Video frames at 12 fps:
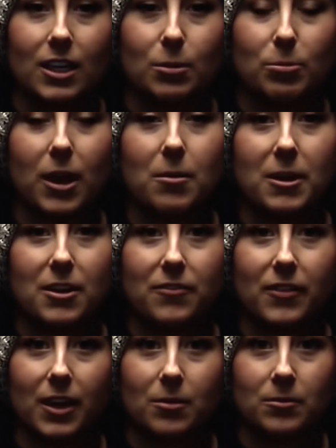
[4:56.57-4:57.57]
It brought my
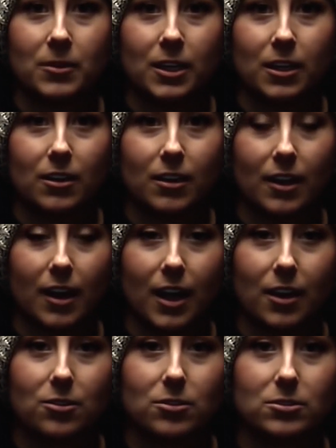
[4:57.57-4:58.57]
family and
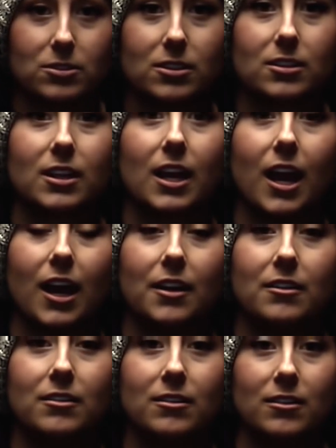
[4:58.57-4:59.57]
I closer to
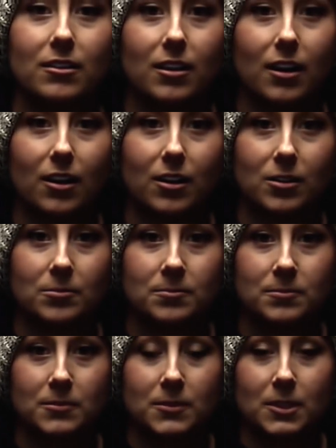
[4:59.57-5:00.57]
God. Um,
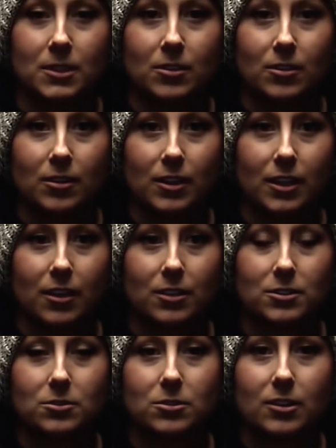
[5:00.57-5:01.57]
it
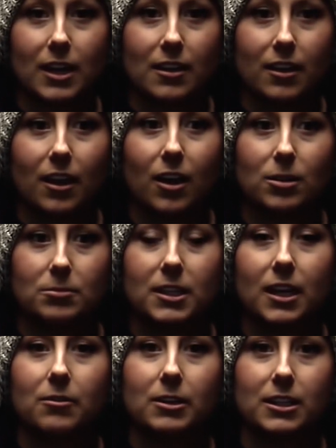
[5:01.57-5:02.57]
also, I think, helped
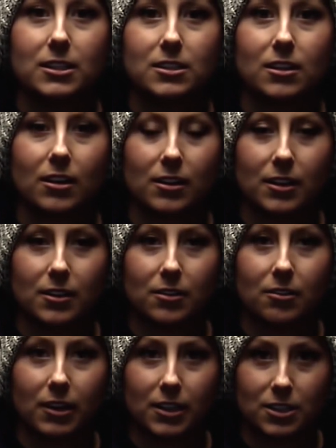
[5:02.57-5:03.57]
that we started
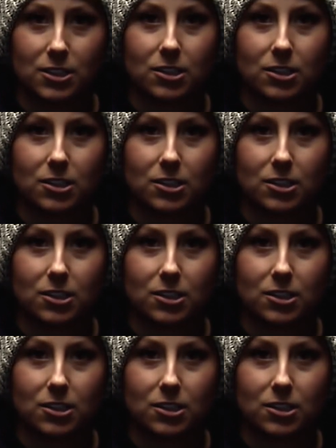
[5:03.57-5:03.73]
going to